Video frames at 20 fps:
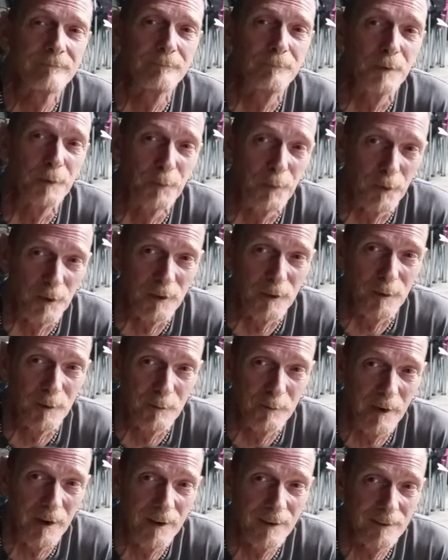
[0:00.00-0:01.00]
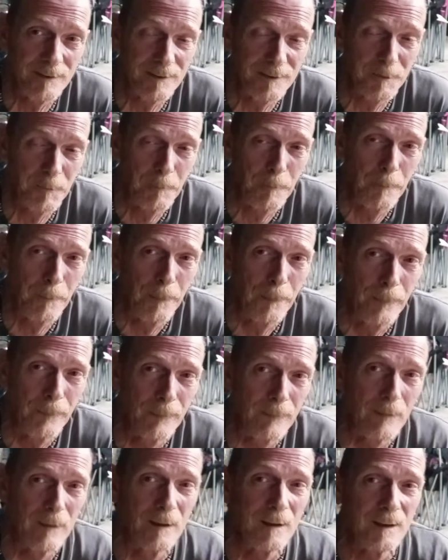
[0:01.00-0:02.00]
But for a little advice,
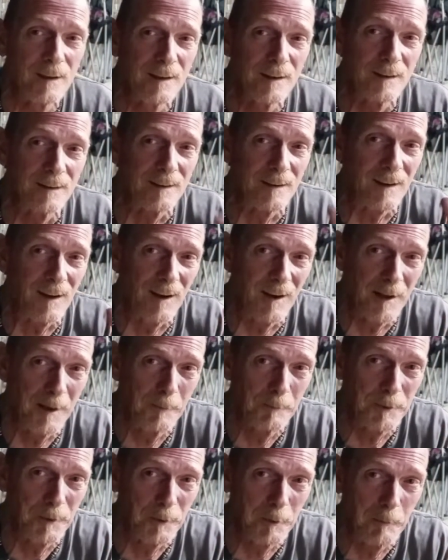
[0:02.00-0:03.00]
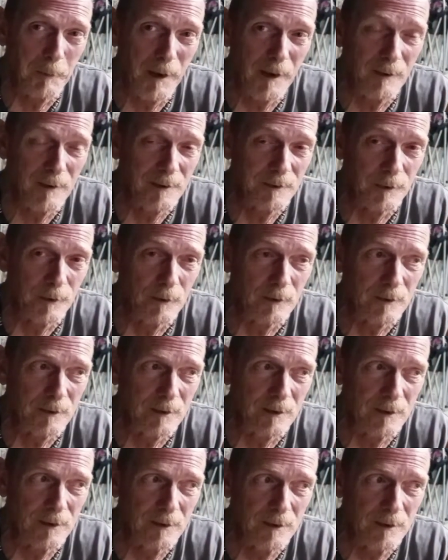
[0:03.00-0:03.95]
the clamps on the battery charger,